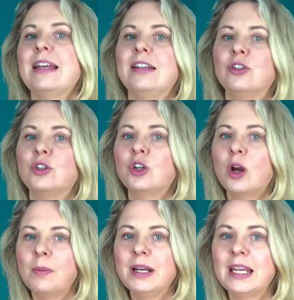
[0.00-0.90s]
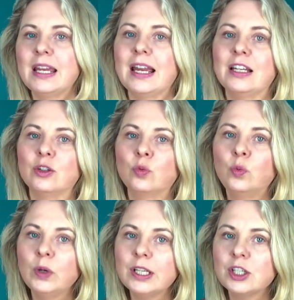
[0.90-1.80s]
in Germany and
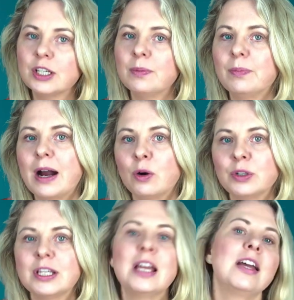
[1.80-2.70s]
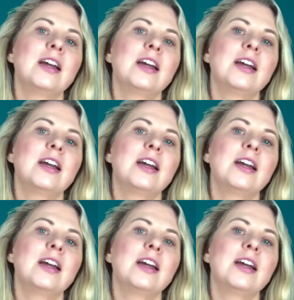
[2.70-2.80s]
which amount